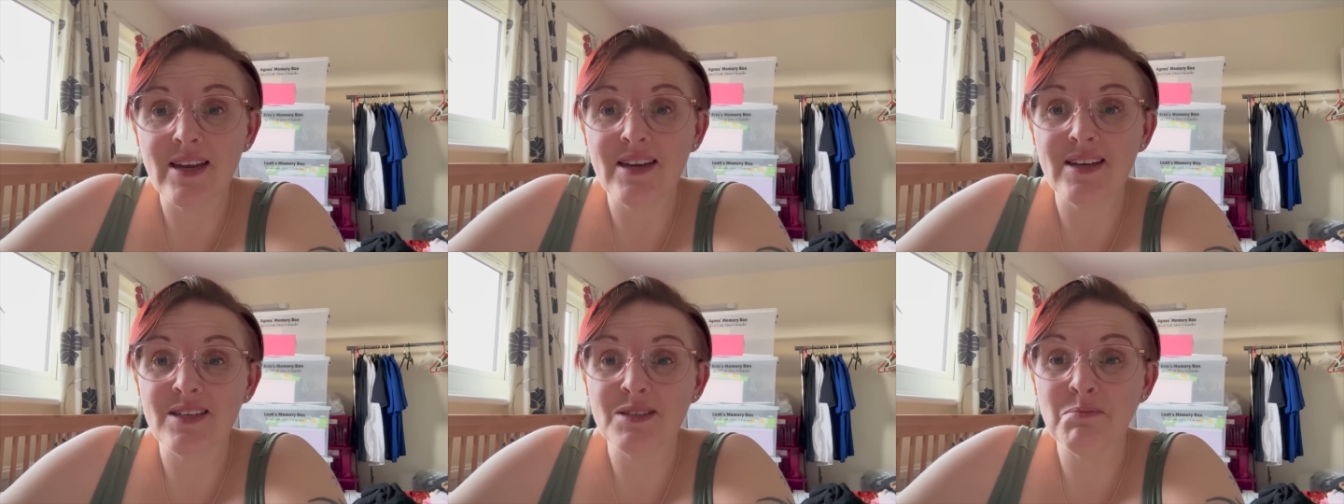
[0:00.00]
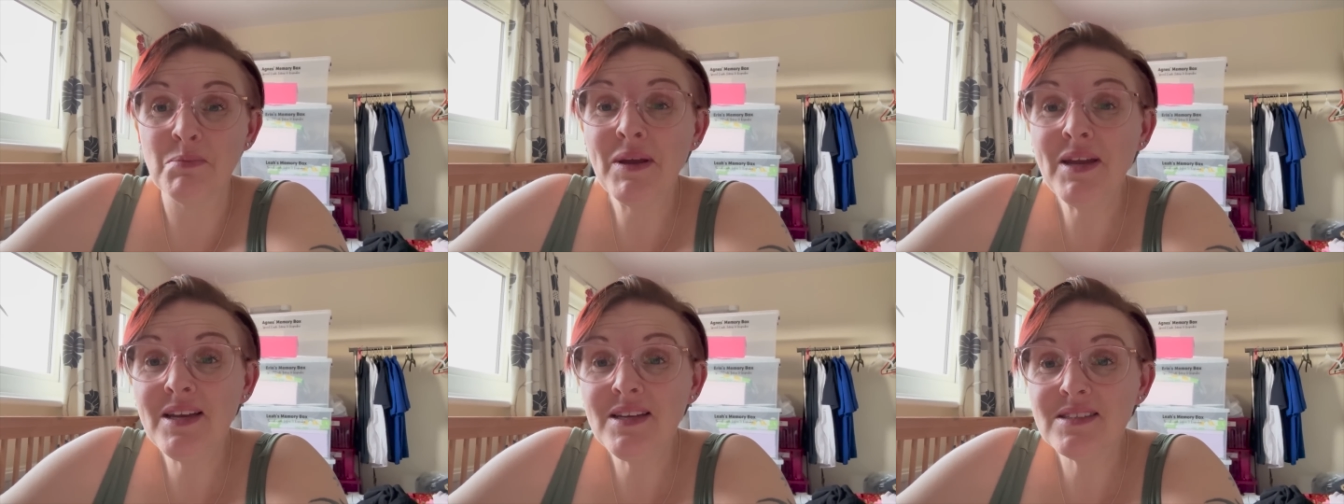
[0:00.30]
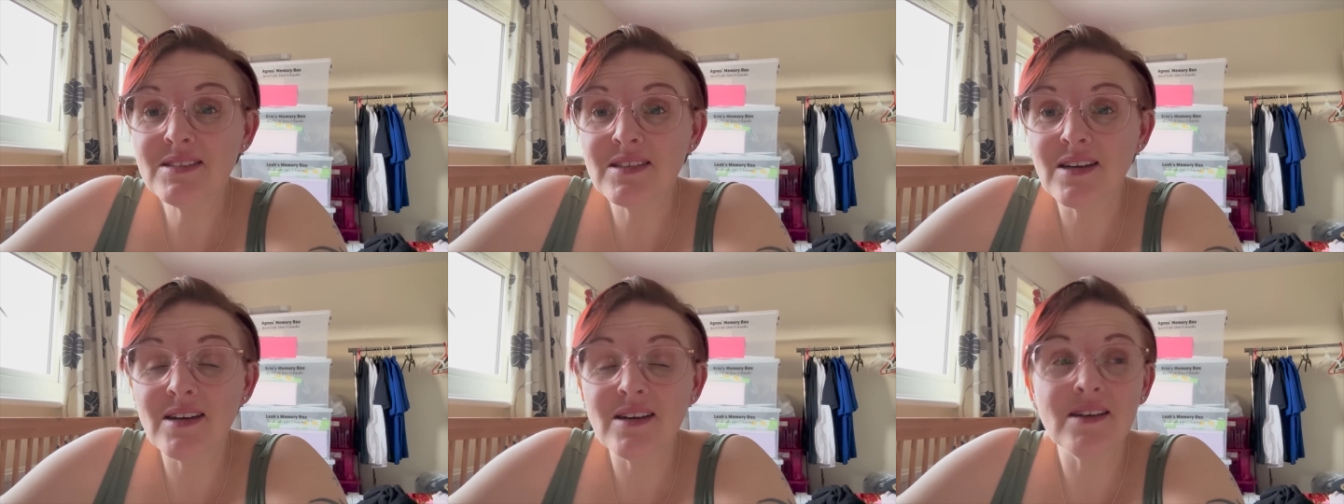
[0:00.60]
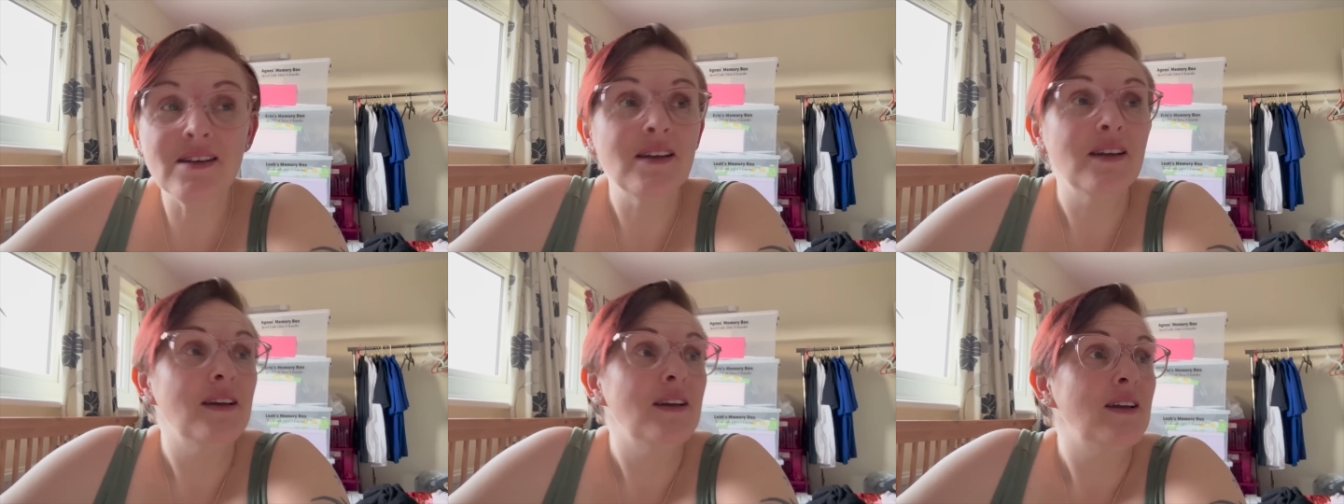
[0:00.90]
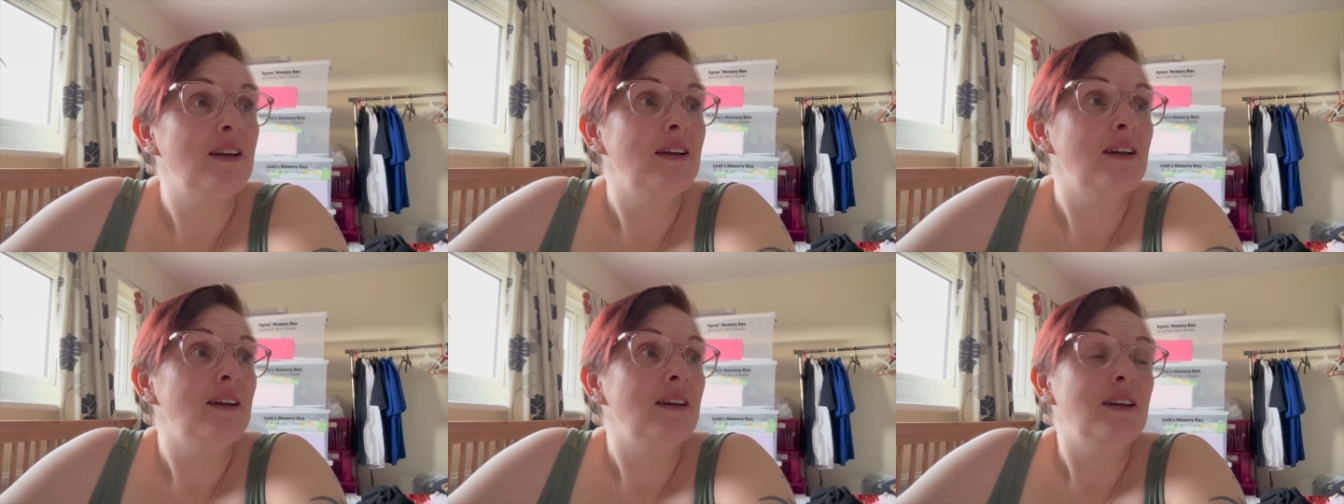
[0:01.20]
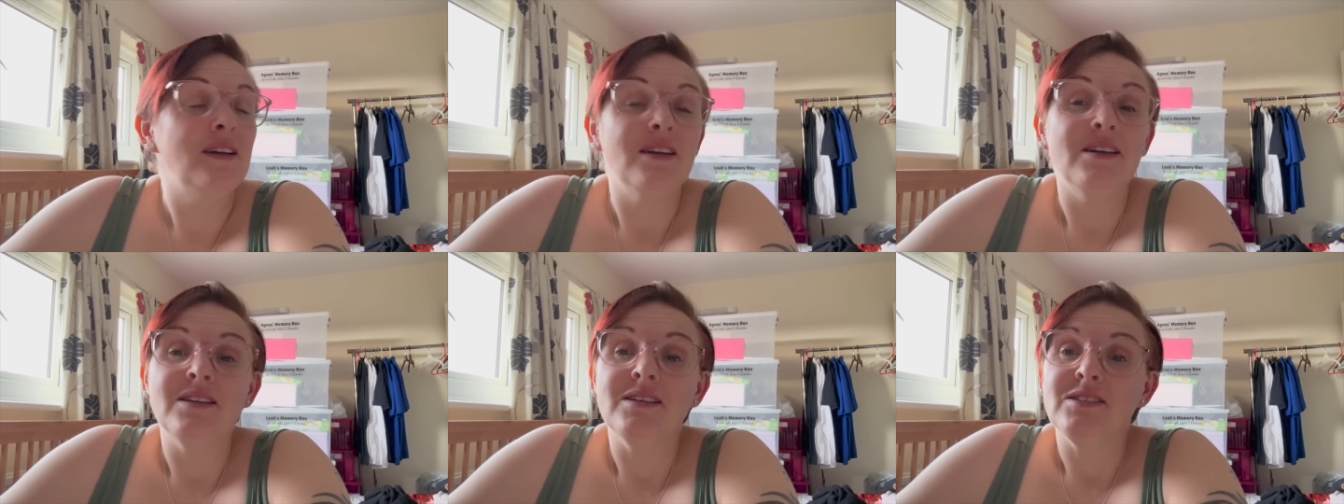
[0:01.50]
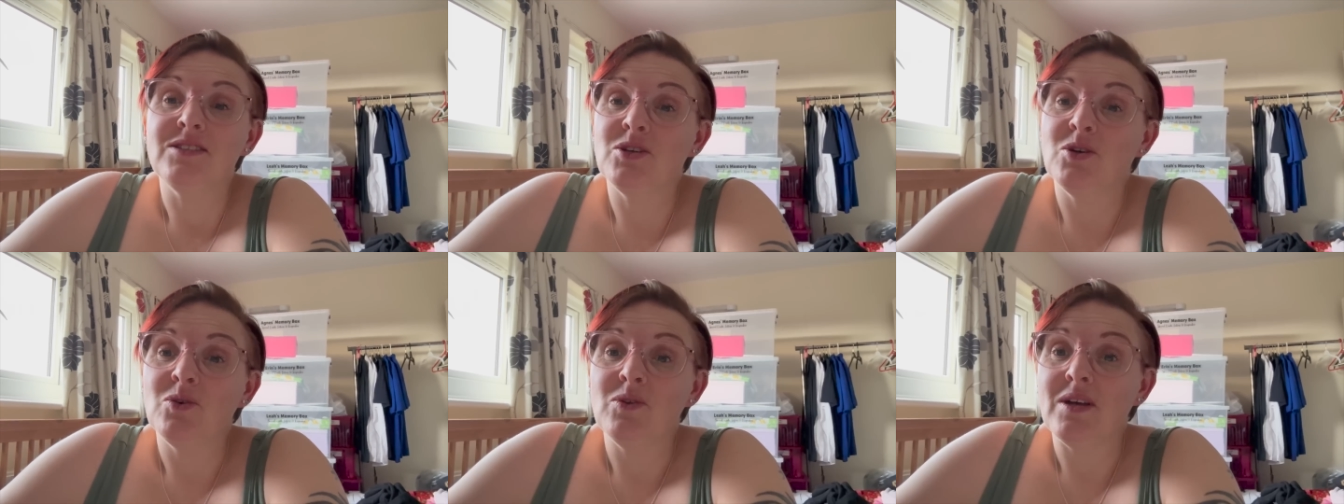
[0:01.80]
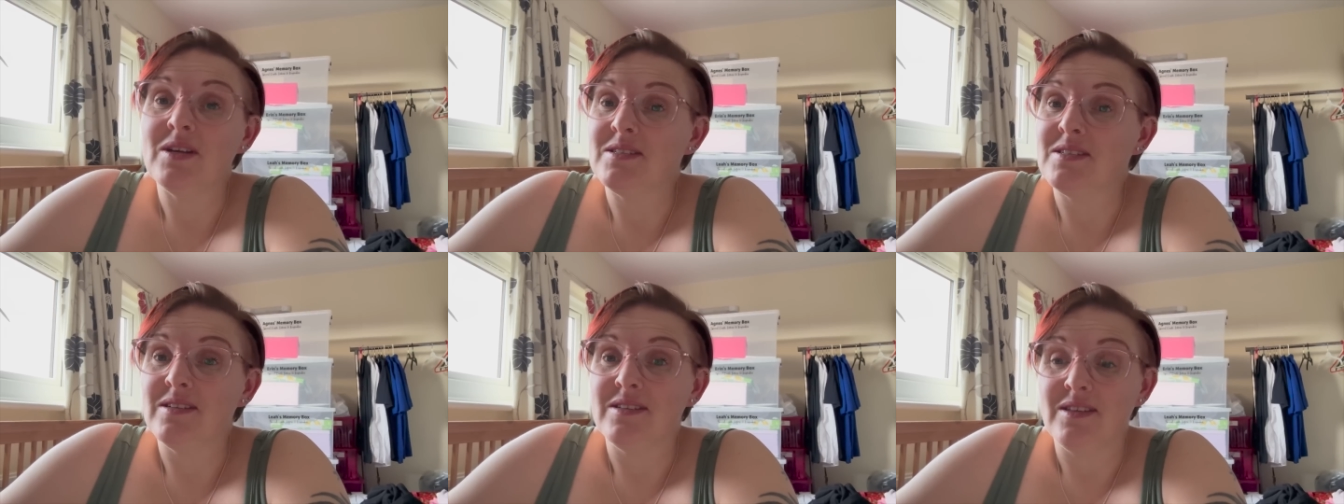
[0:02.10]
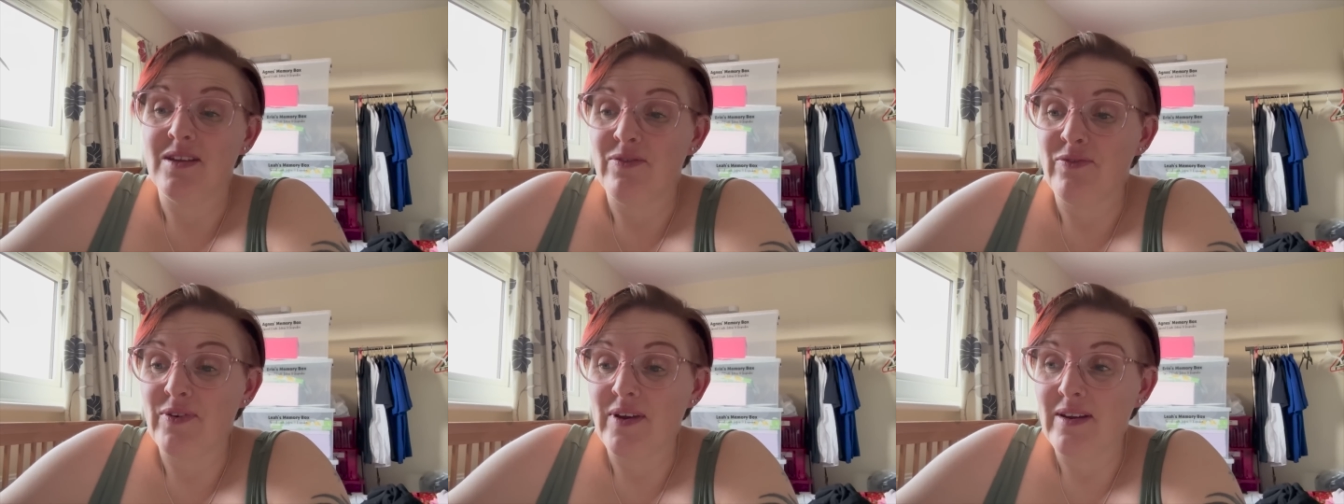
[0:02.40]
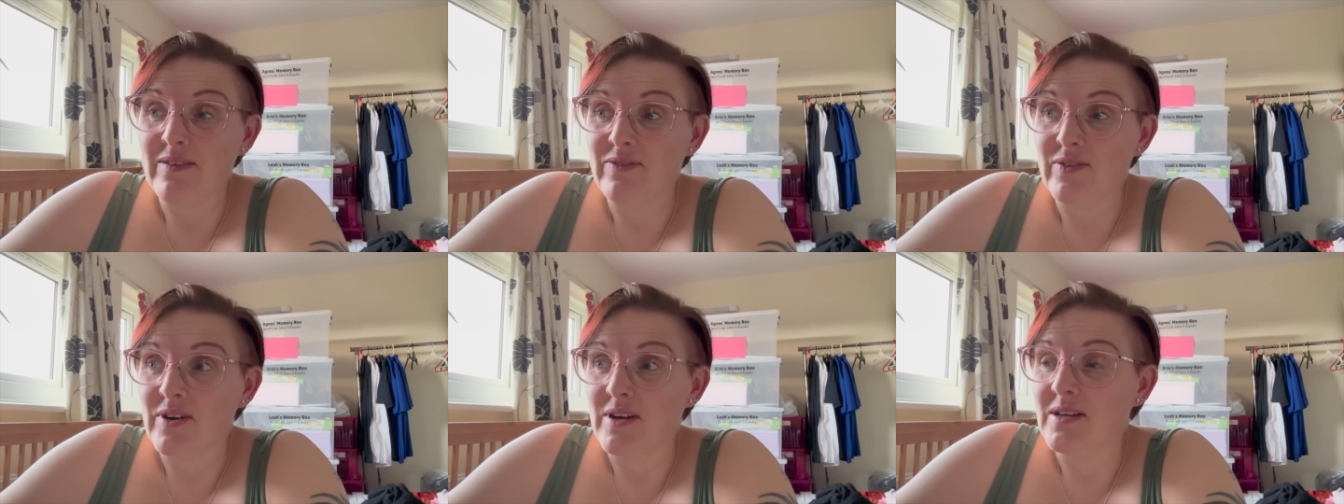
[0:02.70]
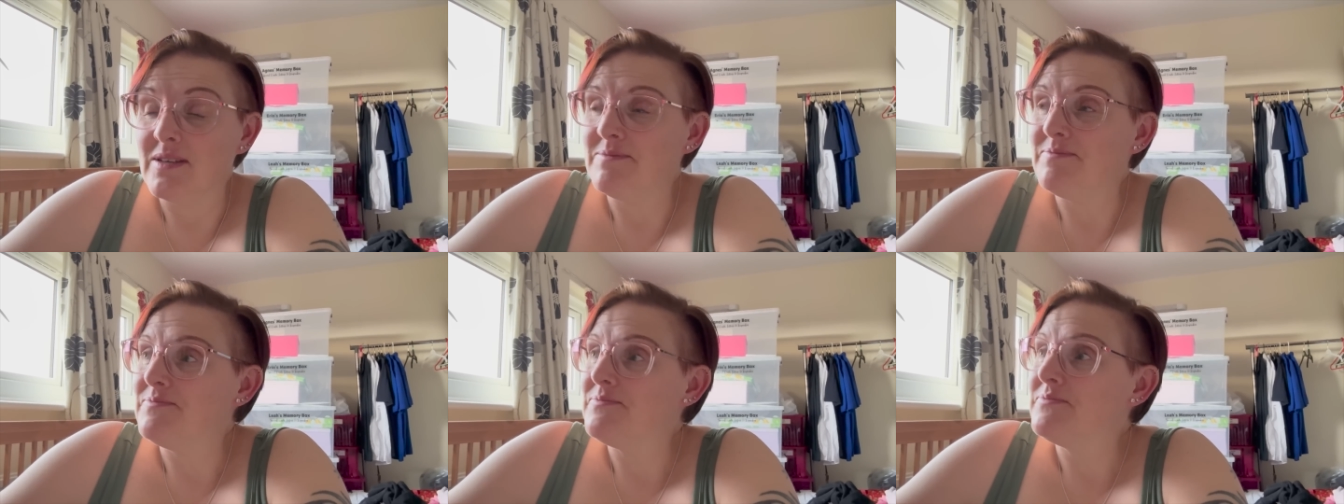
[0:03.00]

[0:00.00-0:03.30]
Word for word: and it's pizza. So that's like their favourite.